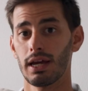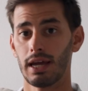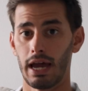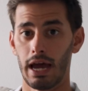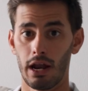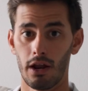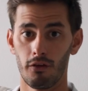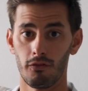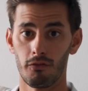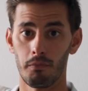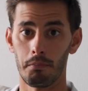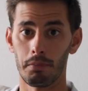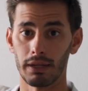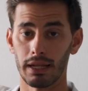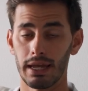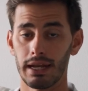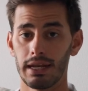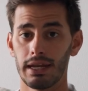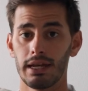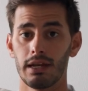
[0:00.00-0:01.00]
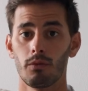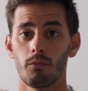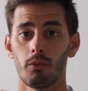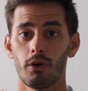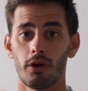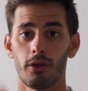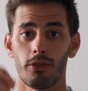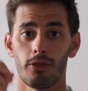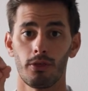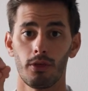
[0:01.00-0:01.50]
kind of blend in
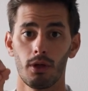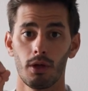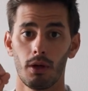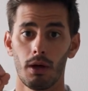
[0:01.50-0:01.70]
with